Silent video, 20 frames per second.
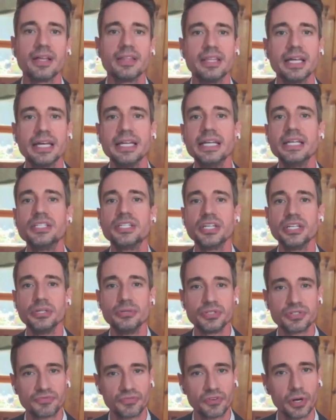They need to
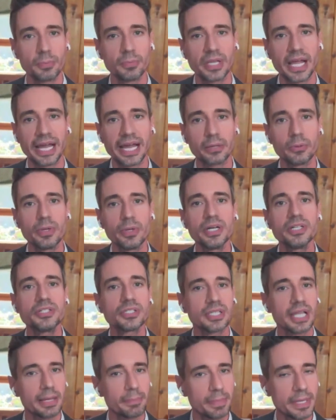use firm
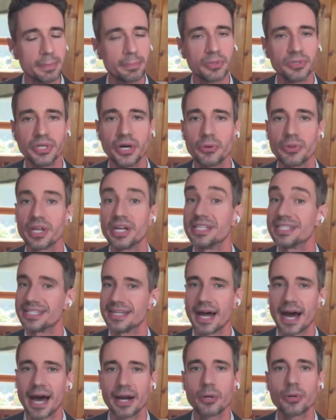language, let people know that it's
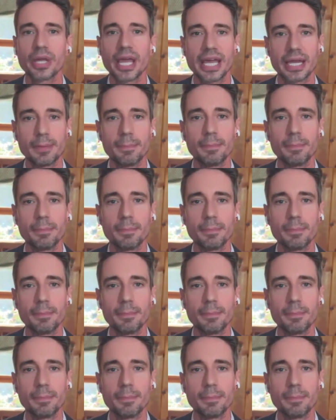not okay to